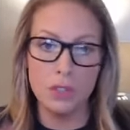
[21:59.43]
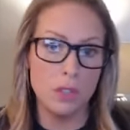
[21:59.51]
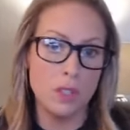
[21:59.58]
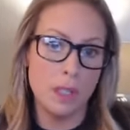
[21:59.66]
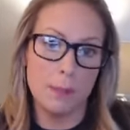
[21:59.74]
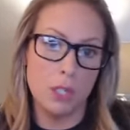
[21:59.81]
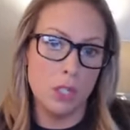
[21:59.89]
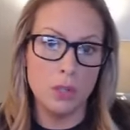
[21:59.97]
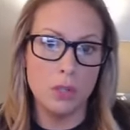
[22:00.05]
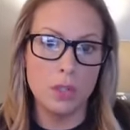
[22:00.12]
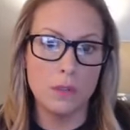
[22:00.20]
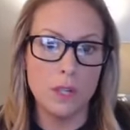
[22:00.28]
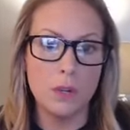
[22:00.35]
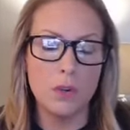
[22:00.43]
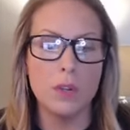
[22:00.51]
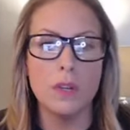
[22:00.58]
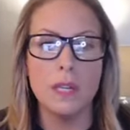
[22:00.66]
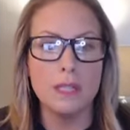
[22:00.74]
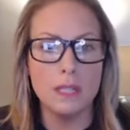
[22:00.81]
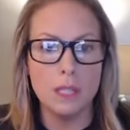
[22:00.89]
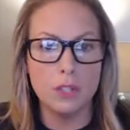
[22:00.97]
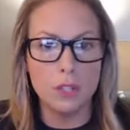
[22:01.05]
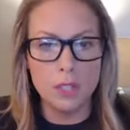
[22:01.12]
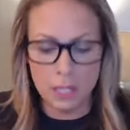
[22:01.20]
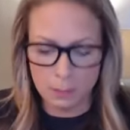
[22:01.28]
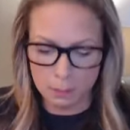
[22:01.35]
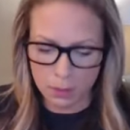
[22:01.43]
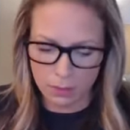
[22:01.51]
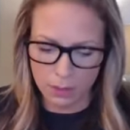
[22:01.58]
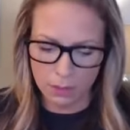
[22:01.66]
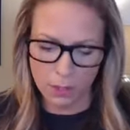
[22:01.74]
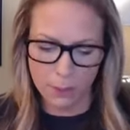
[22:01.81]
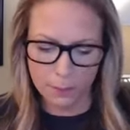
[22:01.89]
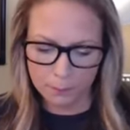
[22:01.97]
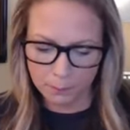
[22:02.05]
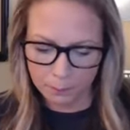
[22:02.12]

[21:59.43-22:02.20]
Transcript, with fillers: it's up to you to recruit and teach your team to recruit